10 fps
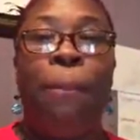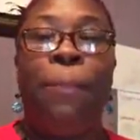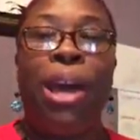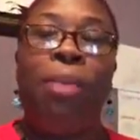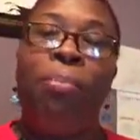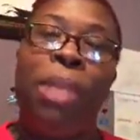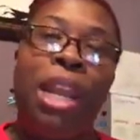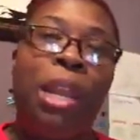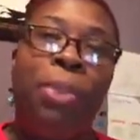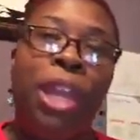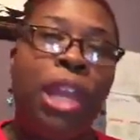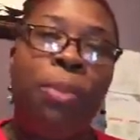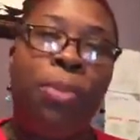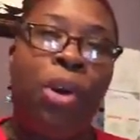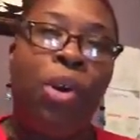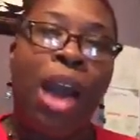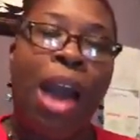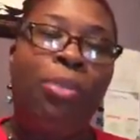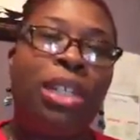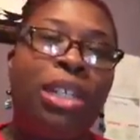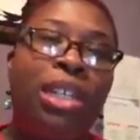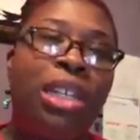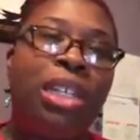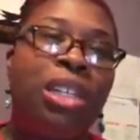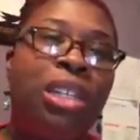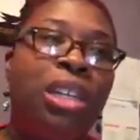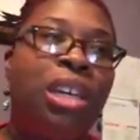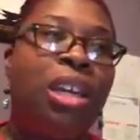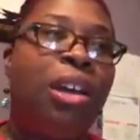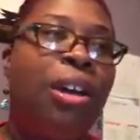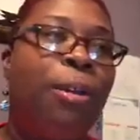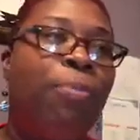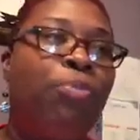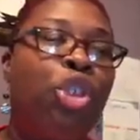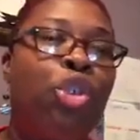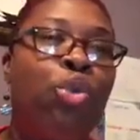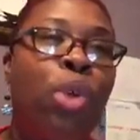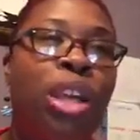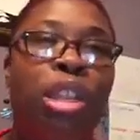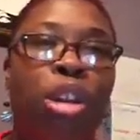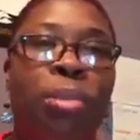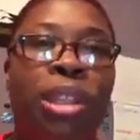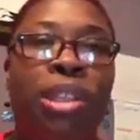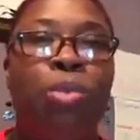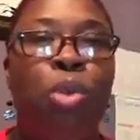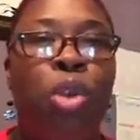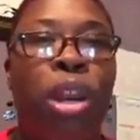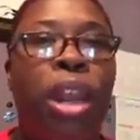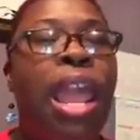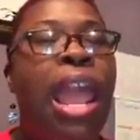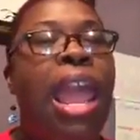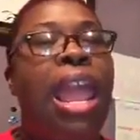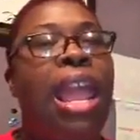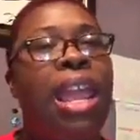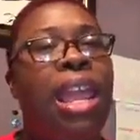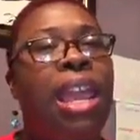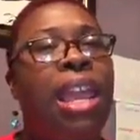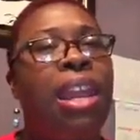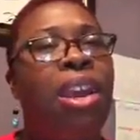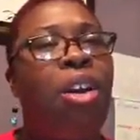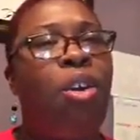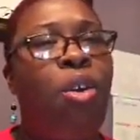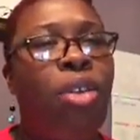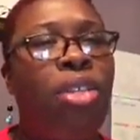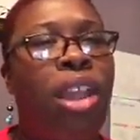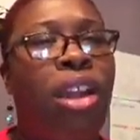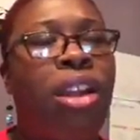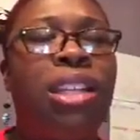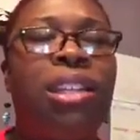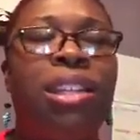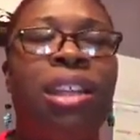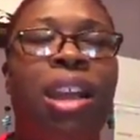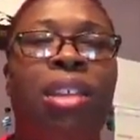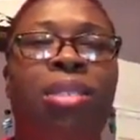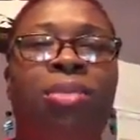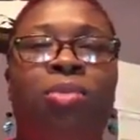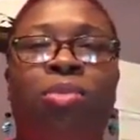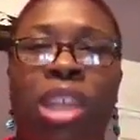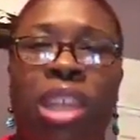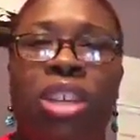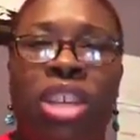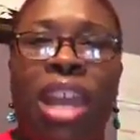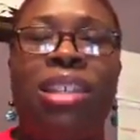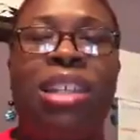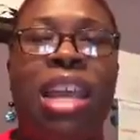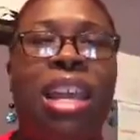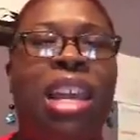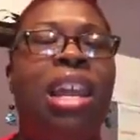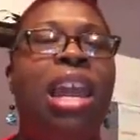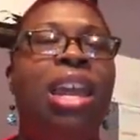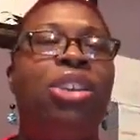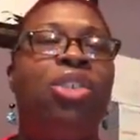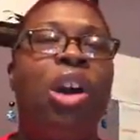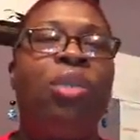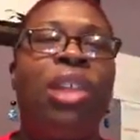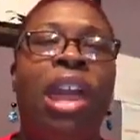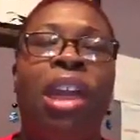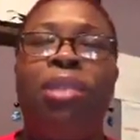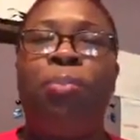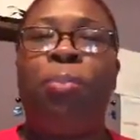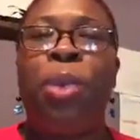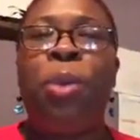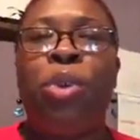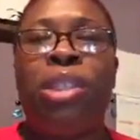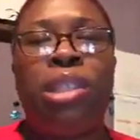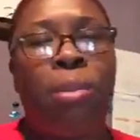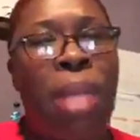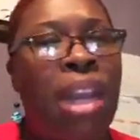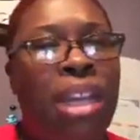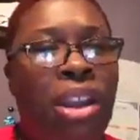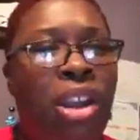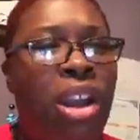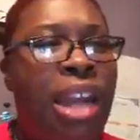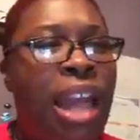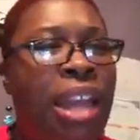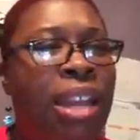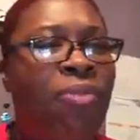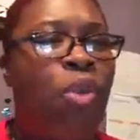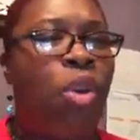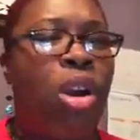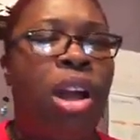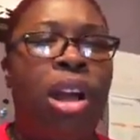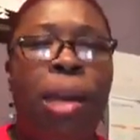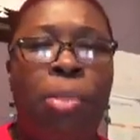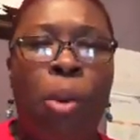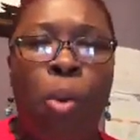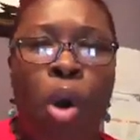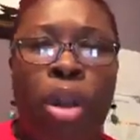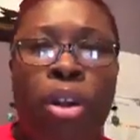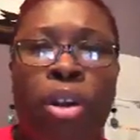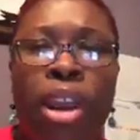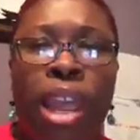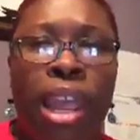But many people, I was listening to the to a sermon this morning, and on there, T.D. Jakes stated, you know, that people in Somalia are dying for a cup of water